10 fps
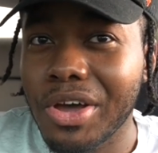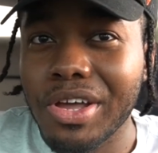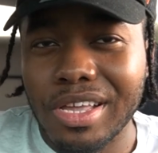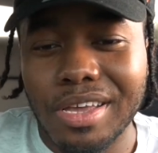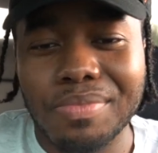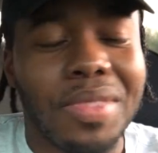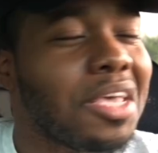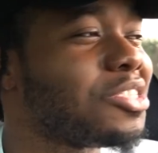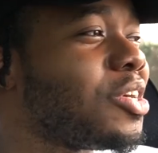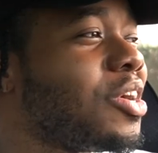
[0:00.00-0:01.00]
Yeah.
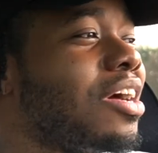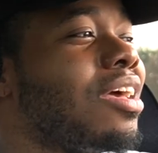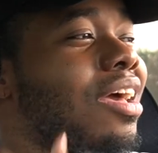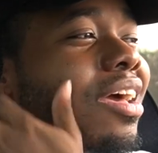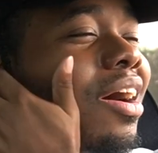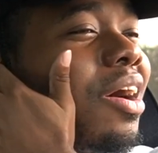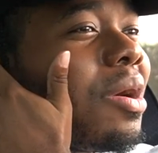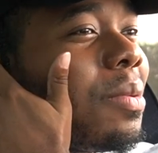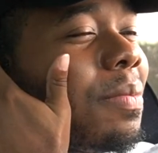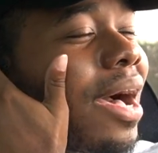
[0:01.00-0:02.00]
So,
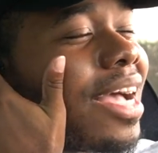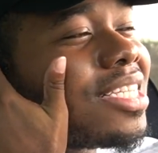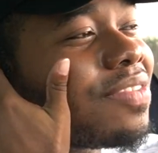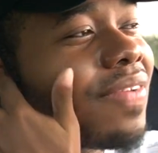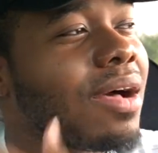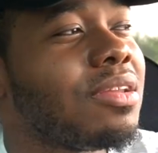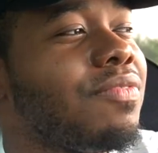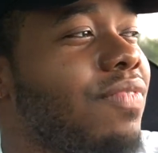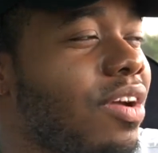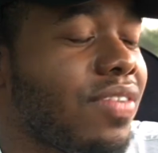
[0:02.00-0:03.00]
I just found it
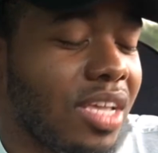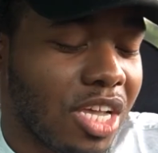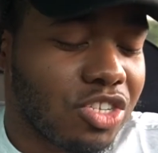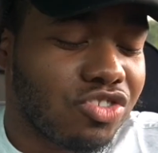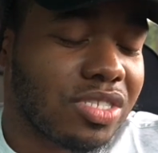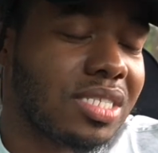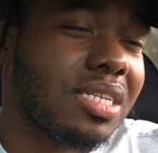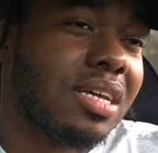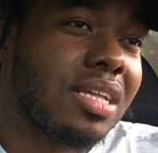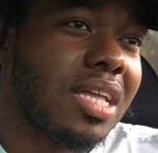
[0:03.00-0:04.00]
very
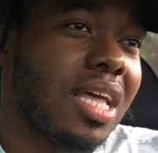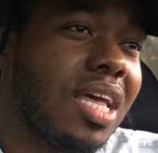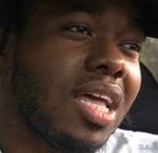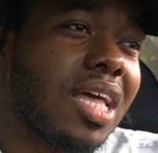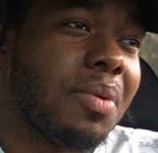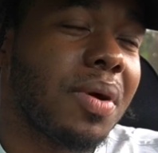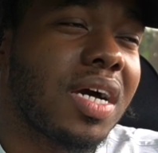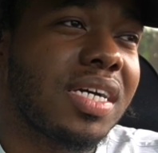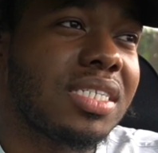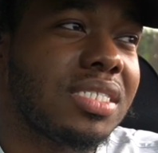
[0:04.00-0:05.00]
interesting
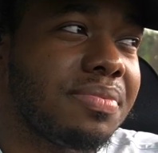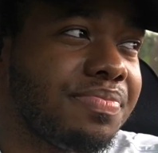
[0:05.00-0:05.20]
because